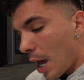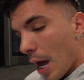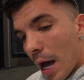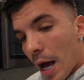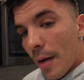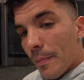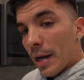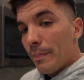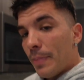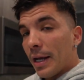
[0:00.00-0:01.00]

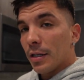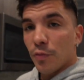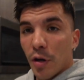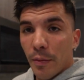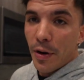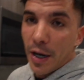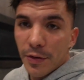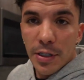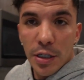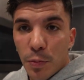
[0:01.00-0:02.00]
But a bagels for a
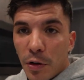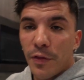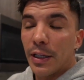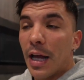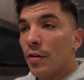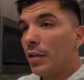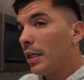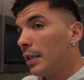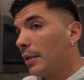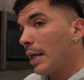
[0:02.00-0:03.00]
breakfast is perfect. I don't
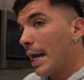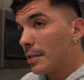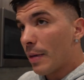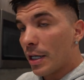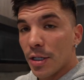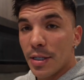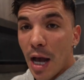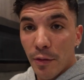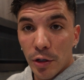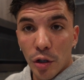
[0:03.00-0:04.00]
need as much as
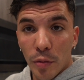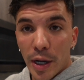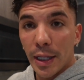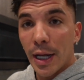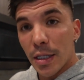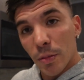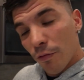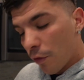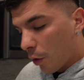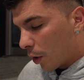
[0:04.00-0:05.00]
sourdough bread as
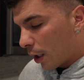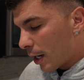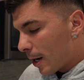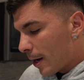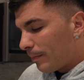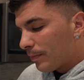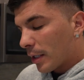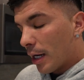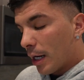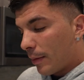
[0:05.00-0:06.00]
before
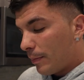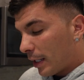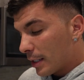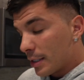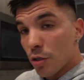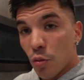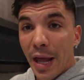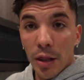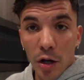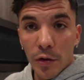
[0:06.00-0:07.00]
because it's
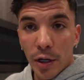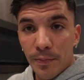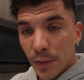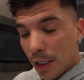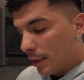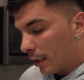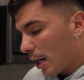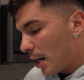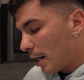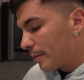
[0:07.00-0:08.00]
way lower in the
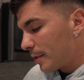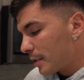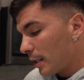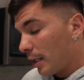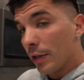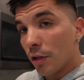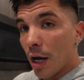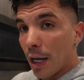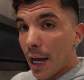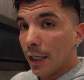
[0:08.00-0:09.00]
carbs, even though
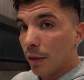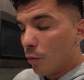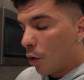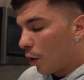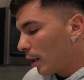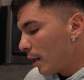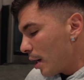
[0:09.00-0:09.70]
I like it more.